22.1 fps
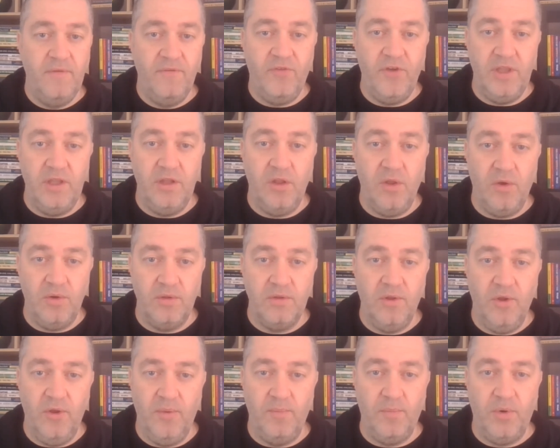for your
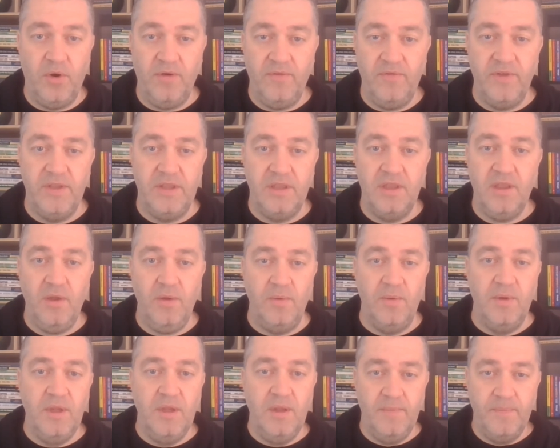long term profit.
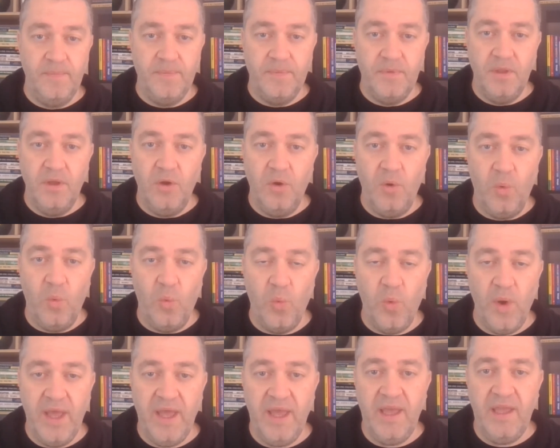So,
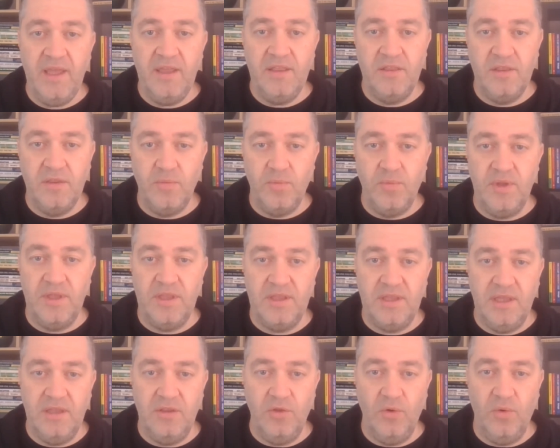where is the
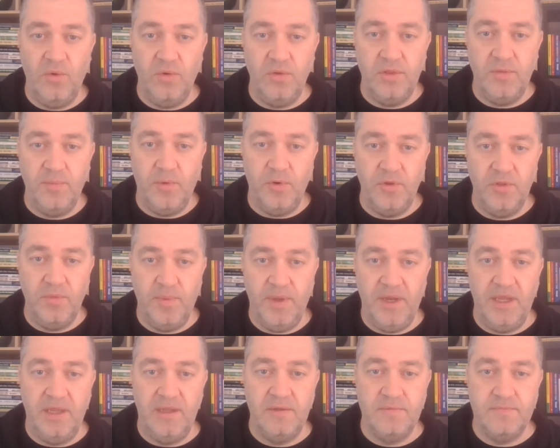risk in your sports
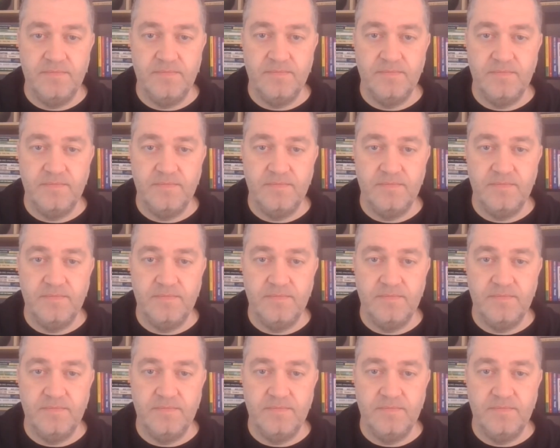betting?